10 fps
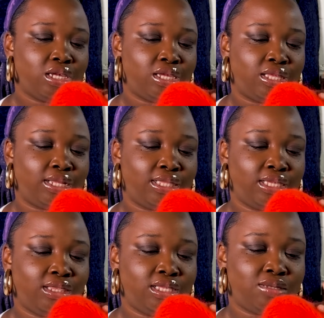And I
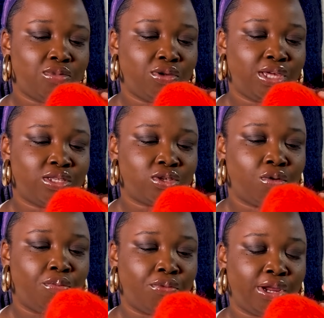think this Mohair is
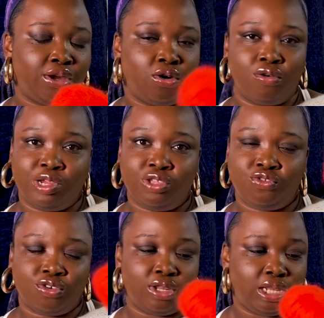called Bright
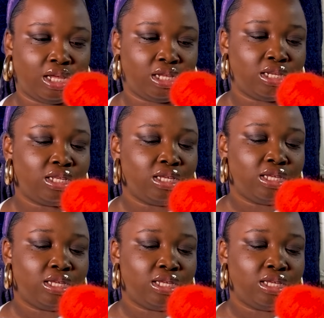Orange online.